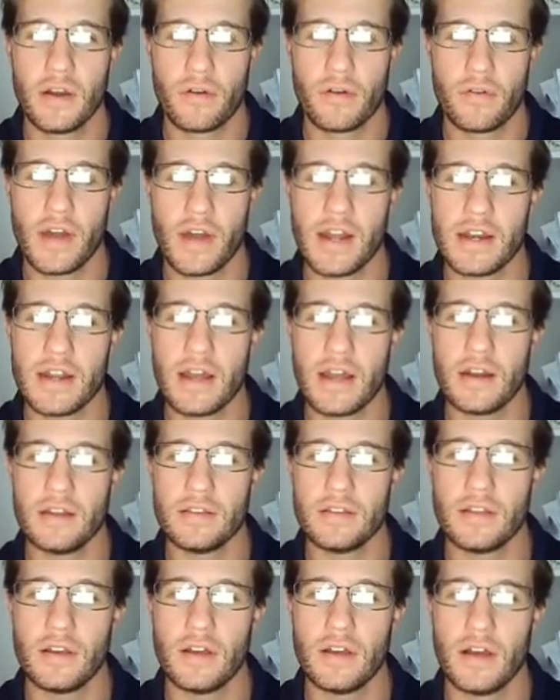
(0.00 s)
write it down
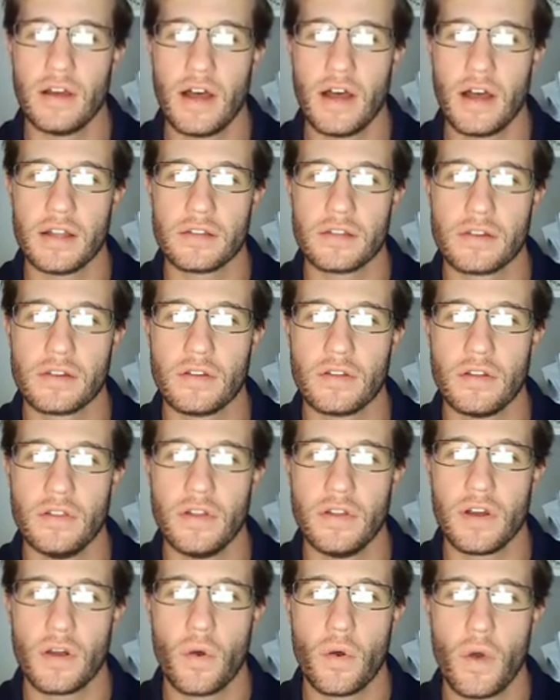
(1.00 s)
in the
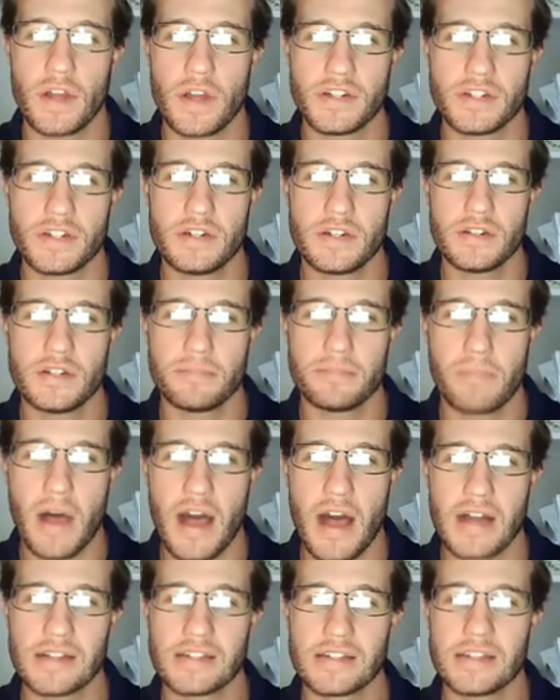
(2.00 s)
questions
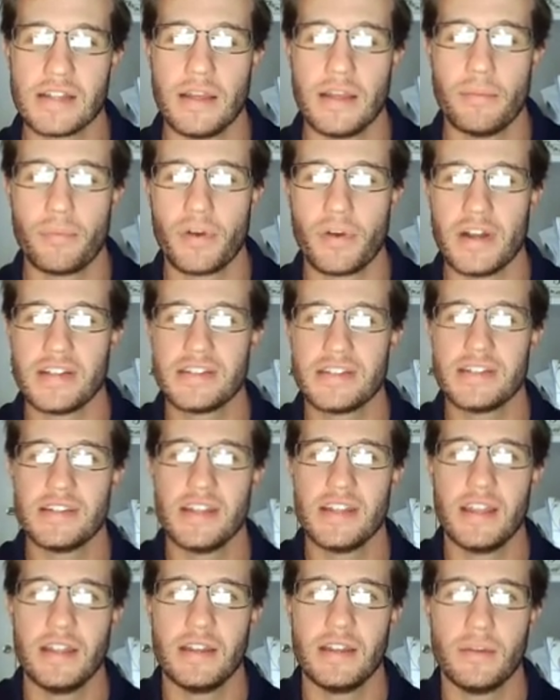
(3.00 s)
box and press
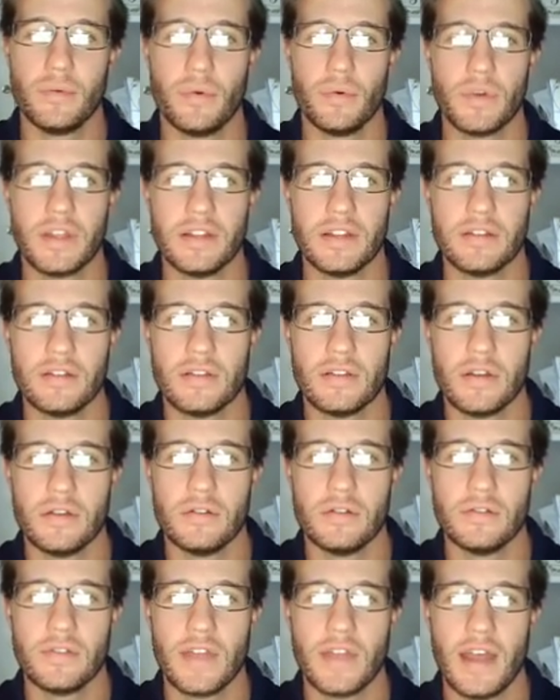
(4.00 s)
send, and we'll get to
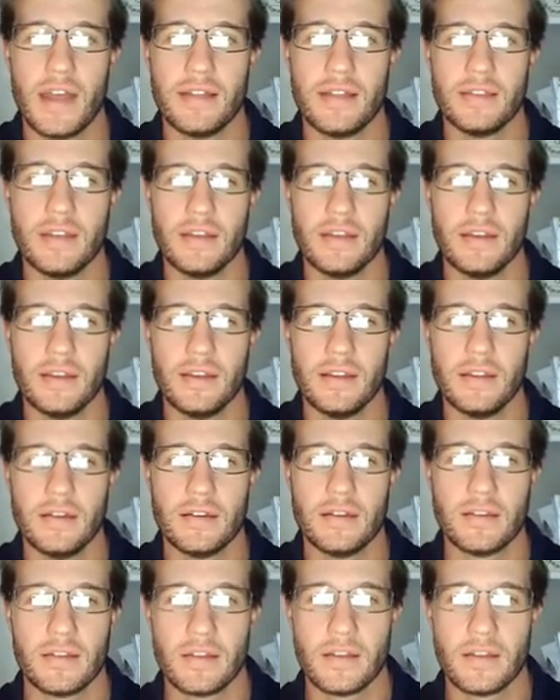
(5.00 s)
those at the end.